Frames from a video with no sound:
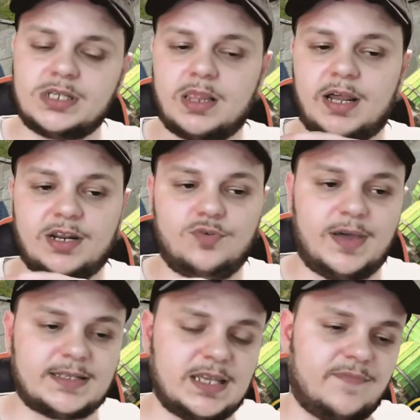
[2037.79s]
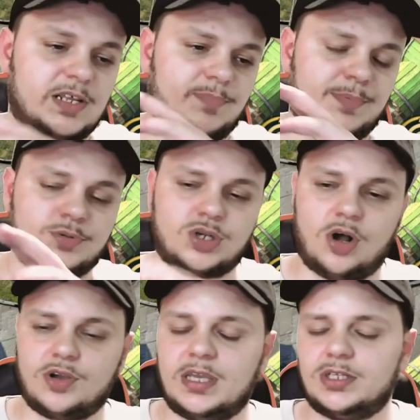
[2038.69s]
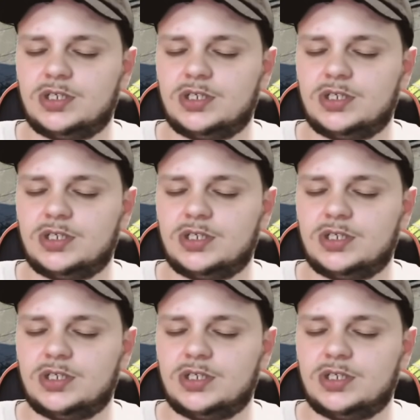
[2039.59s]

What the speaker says: a lot of new activity, people talking,